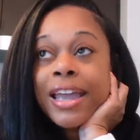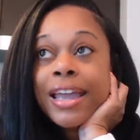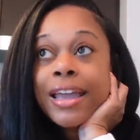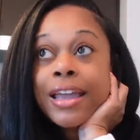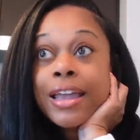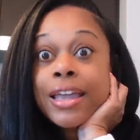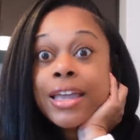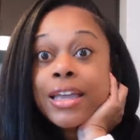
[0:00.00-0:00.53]

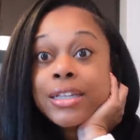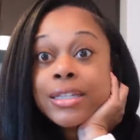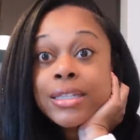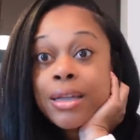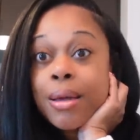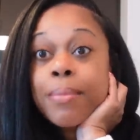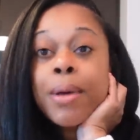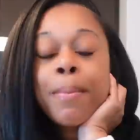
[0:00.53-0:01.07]
and get
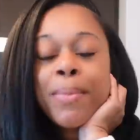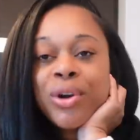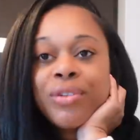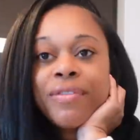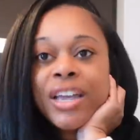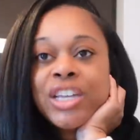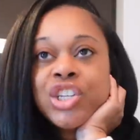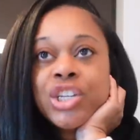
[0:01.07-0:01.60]
some
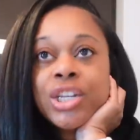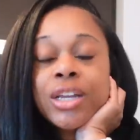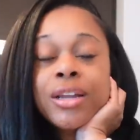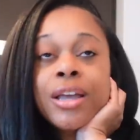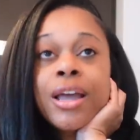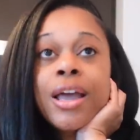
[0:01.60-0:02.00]
motivation